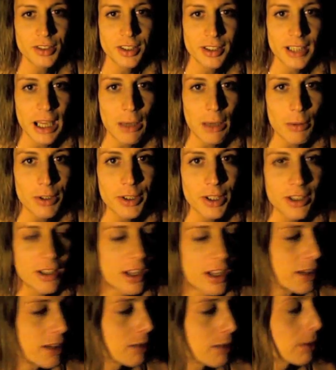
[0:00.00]
That was a
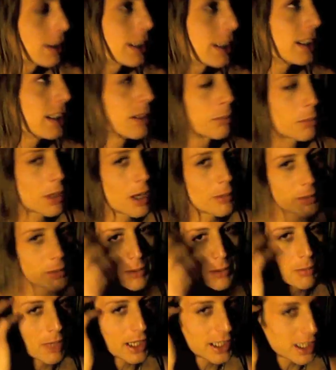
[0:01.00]
lot of the reason it
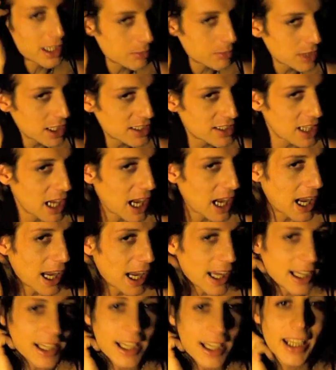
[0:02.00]
prompted my name change. I